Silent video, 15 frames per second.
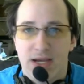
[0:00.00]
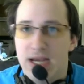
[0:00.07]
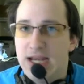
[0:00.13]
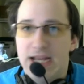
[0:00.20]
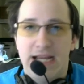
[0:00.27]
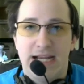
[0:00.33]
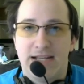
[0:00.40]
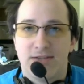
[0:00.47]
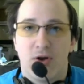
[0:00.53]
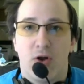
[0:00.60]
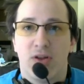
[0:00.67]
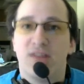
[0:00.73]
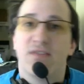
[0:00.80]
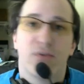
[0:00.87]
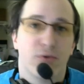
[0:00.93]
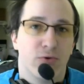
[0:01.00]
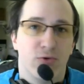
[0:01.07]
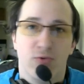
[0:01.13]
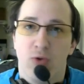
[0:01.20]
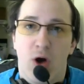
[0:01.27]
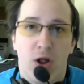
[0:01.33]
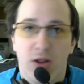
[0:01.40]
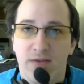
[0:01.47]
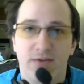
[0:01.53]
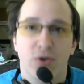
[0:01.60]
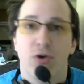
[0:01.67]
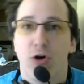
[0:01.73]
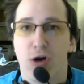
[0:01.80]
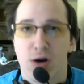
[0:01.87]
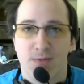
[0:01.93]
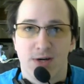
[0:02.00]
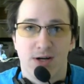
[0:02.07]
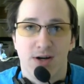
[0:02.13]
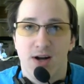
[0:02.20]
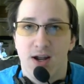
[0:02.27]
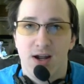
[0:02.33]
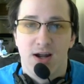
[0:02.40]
It eats through all of your armor.